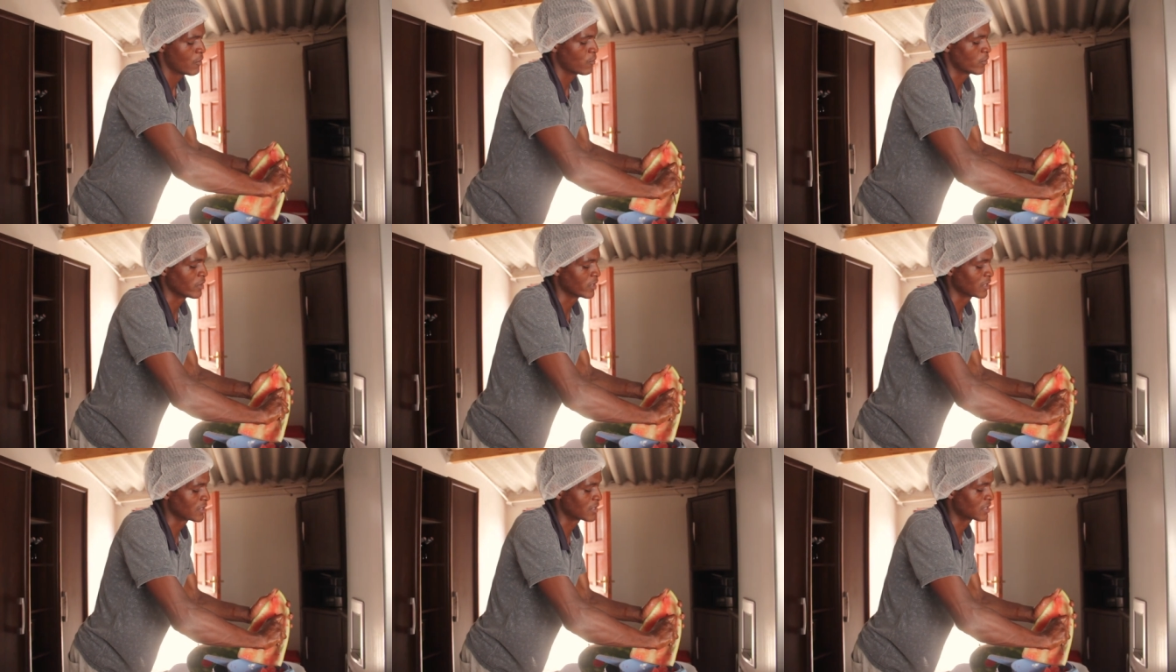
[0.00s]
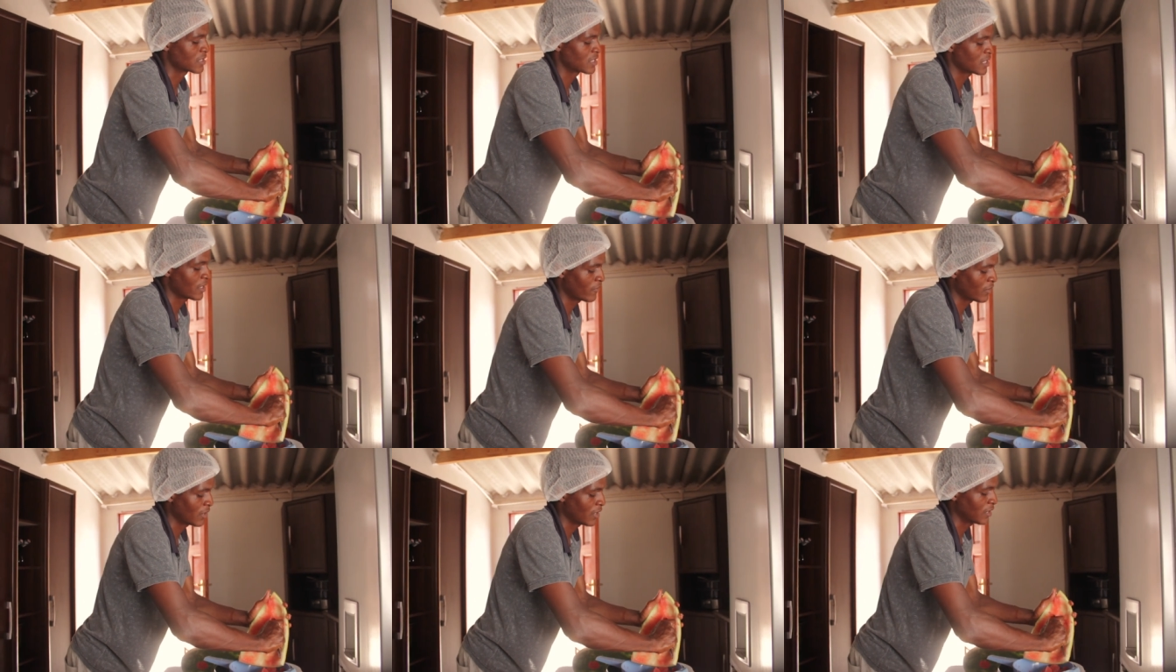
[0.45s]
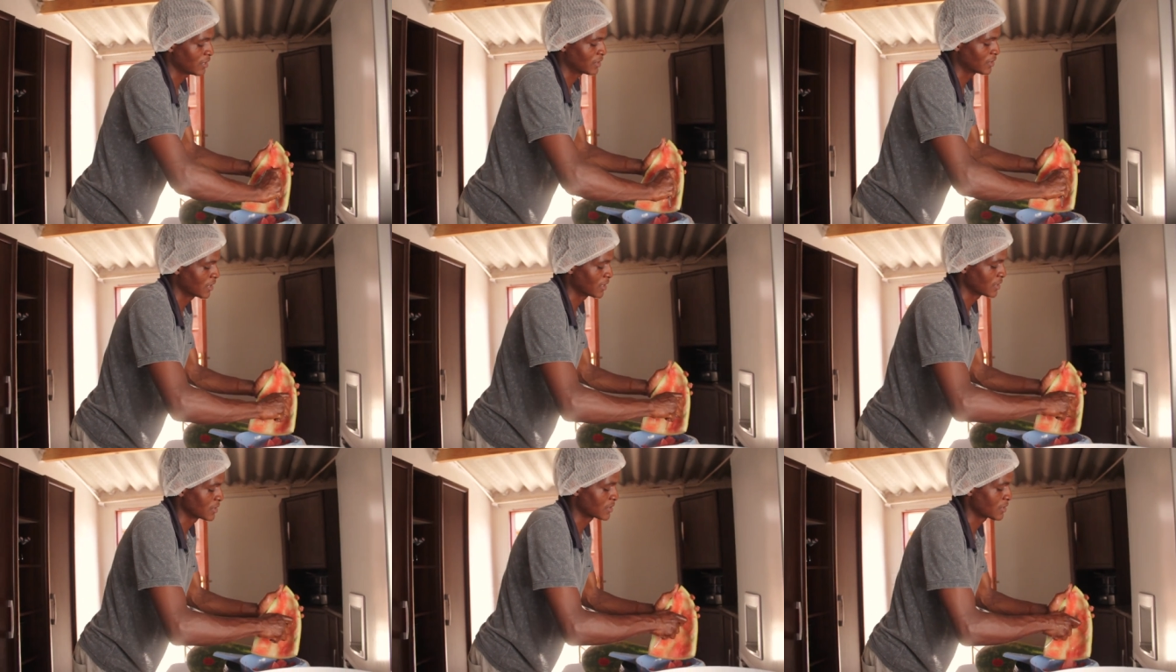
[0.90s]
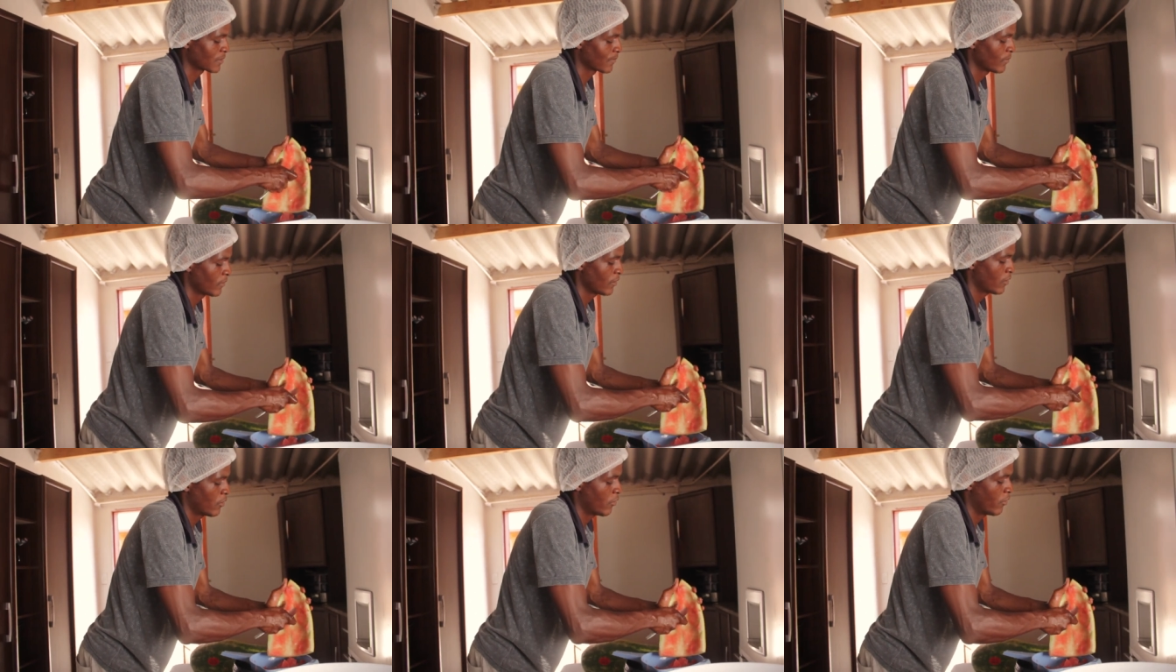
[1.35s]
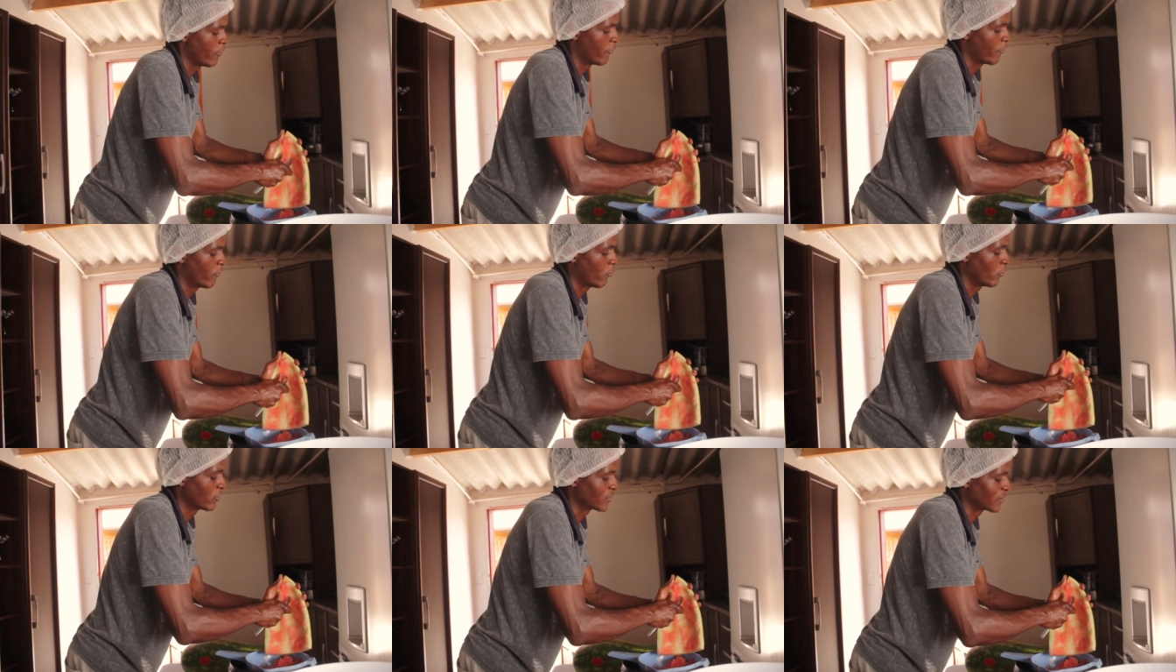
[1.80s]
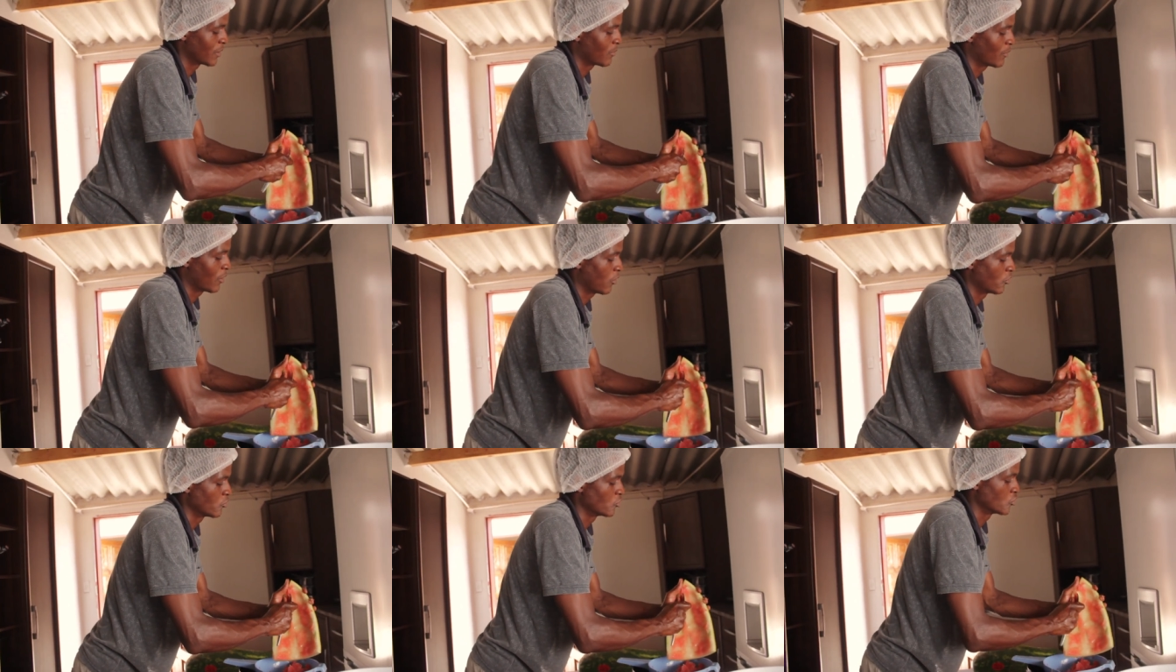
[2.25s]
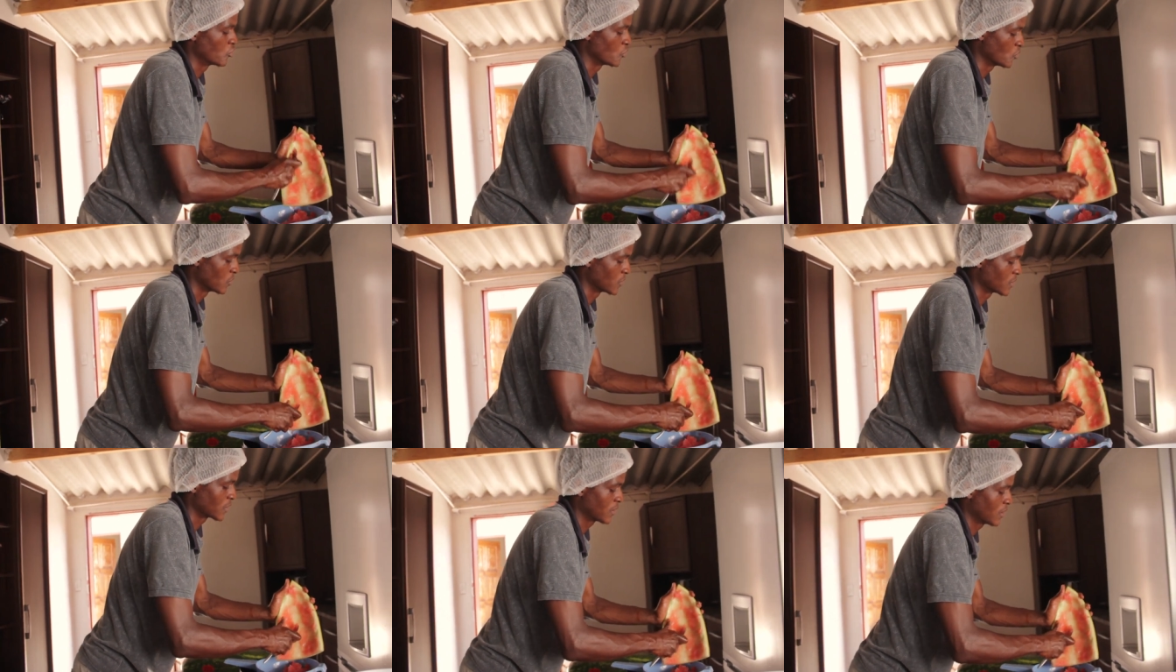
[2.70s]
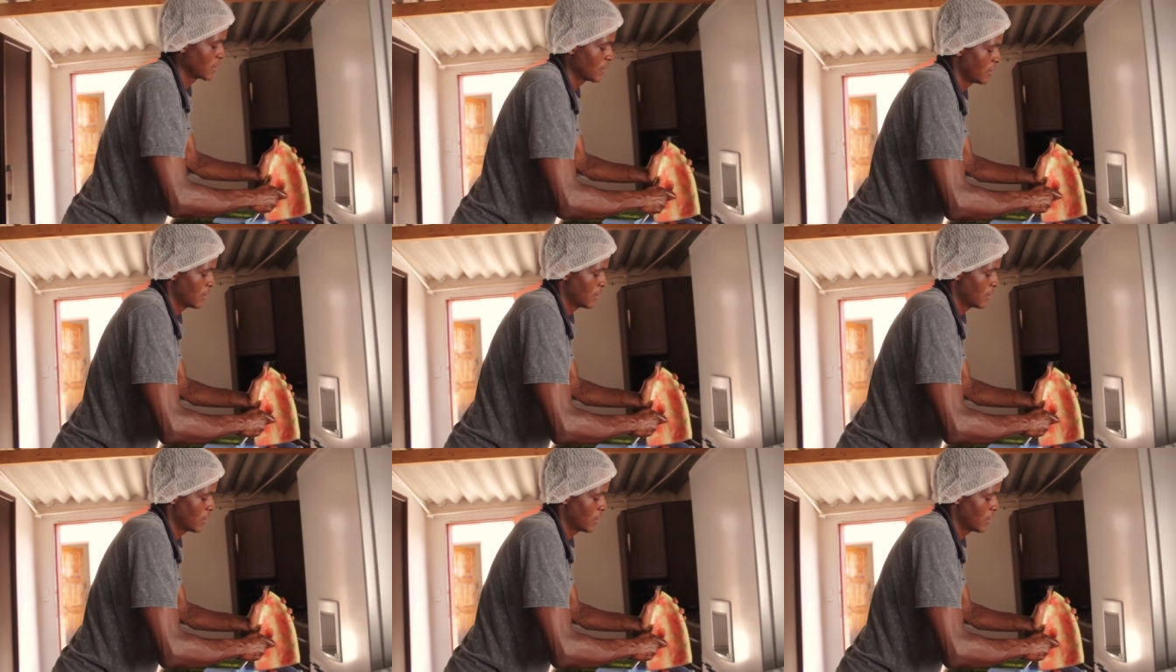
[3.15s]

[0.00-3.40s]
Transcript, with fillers: We need seven liters of watermelon juice.